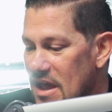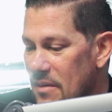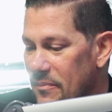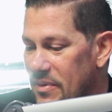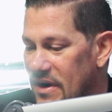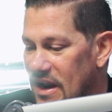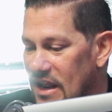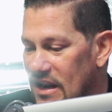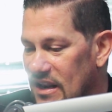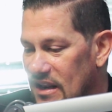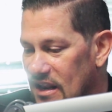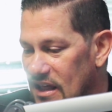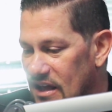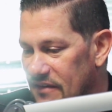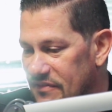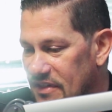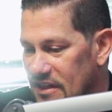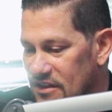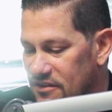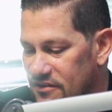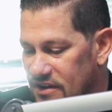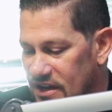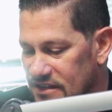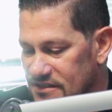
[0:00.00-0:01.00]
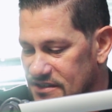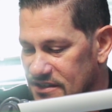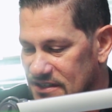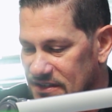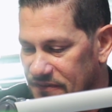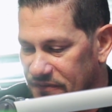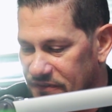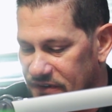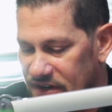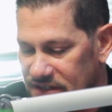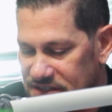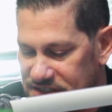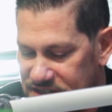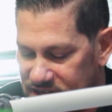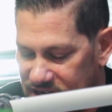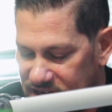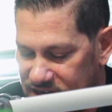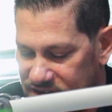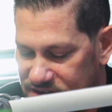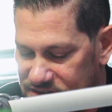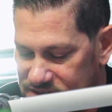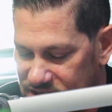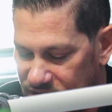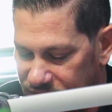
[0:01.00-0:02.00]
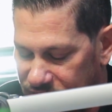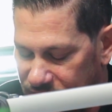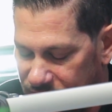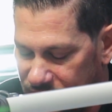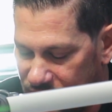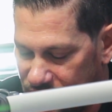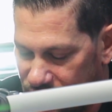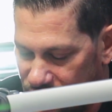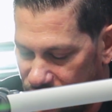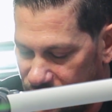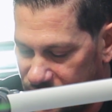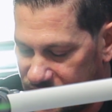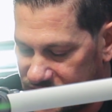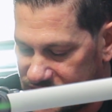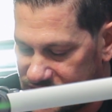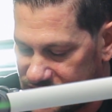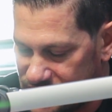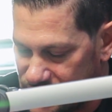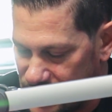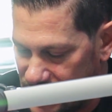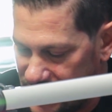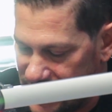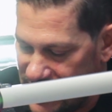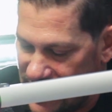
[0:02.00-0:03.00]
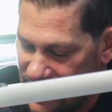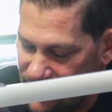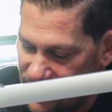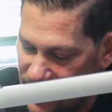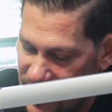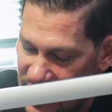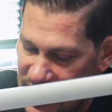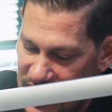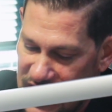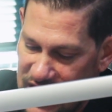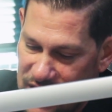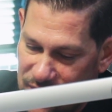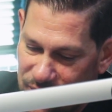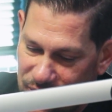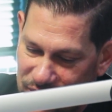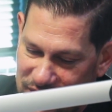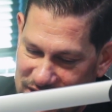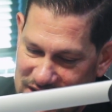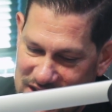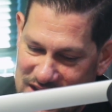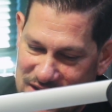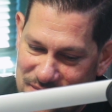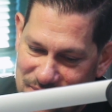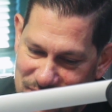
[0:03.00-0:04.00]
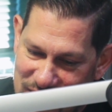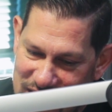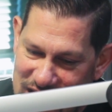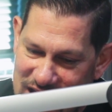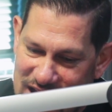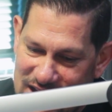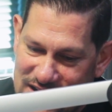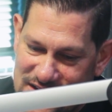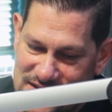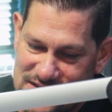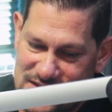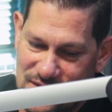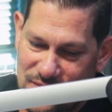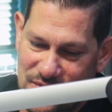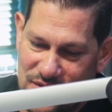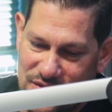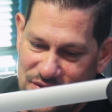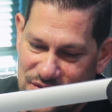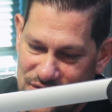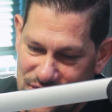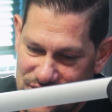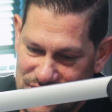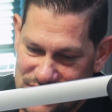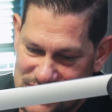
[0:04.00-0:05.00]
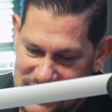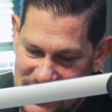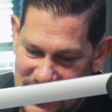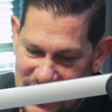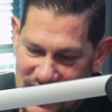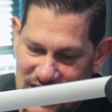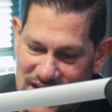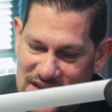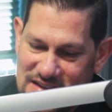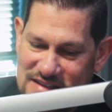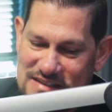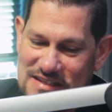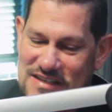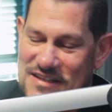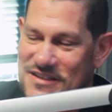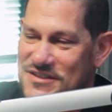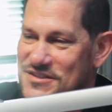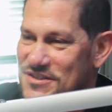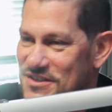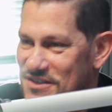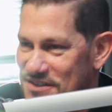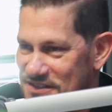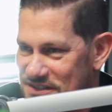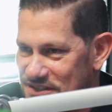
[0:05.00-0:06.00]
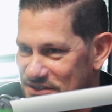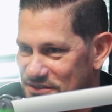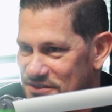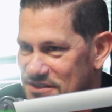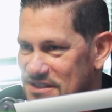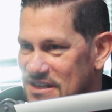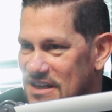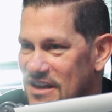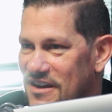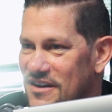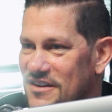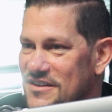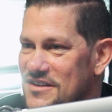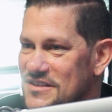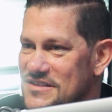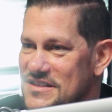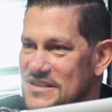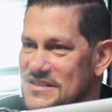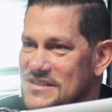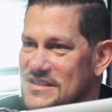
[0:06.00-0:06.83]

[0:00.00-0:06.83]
But I love that you guys are differentiating yourself from the Goldbergs as well now and bringing back some of those teachers and those characters.